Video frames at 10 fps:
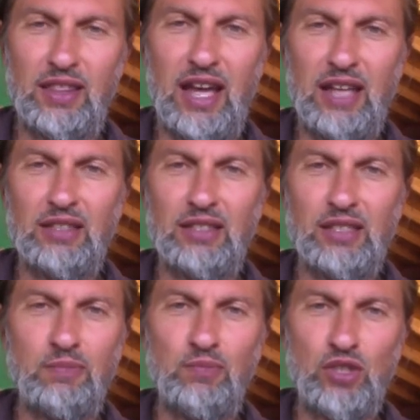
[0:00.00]
that
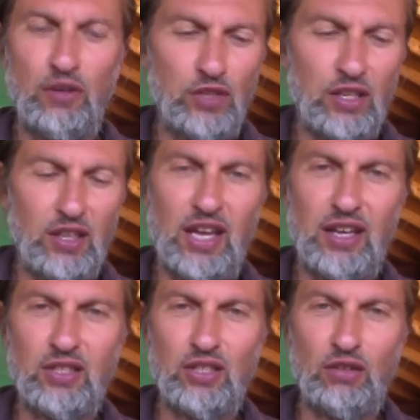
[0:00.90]
is shifting the
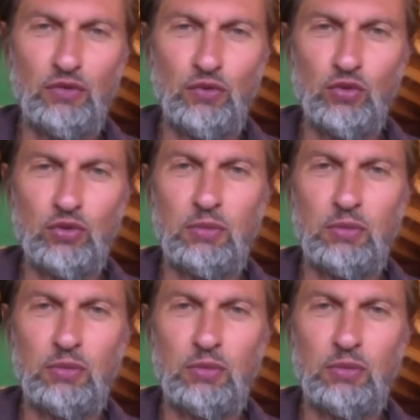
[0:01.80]
energy in the food.